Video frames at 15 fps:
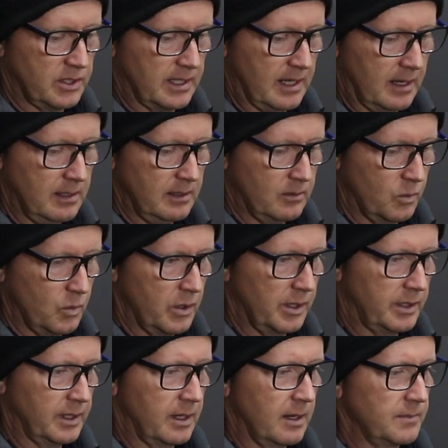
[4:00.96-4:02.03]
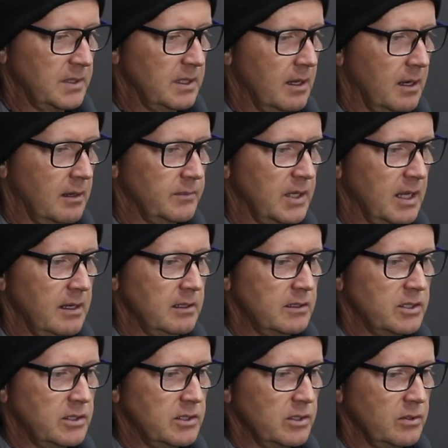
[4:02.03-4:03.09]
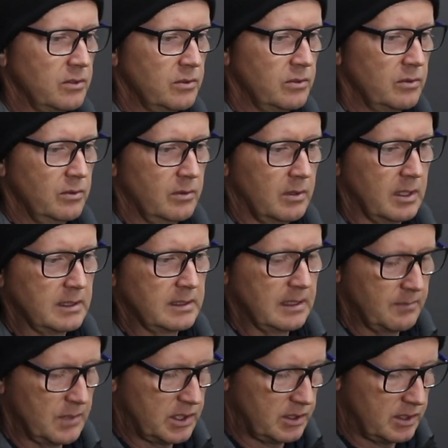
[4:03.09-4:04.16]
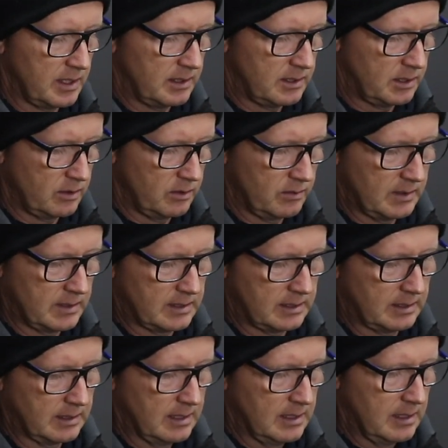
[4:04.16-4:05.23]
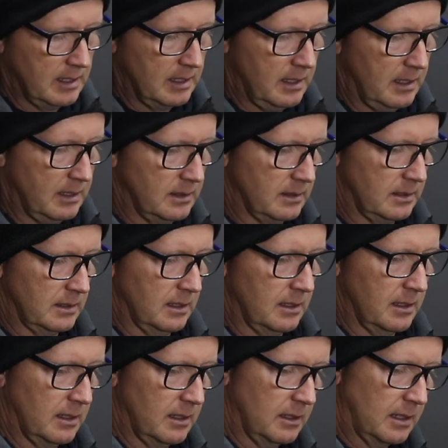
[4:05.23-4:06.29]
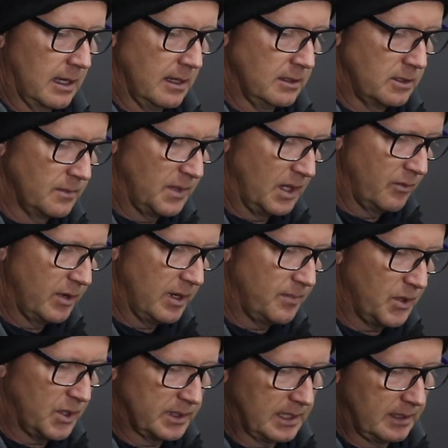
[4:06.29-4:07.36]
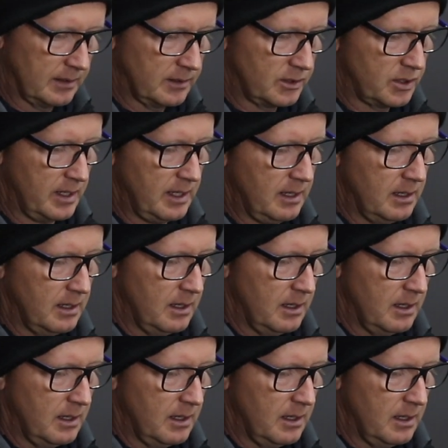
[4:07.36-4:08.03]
Today, the work that I'm, I'm going to do and demonstrate to you is, is uh, going to be repotting the tree.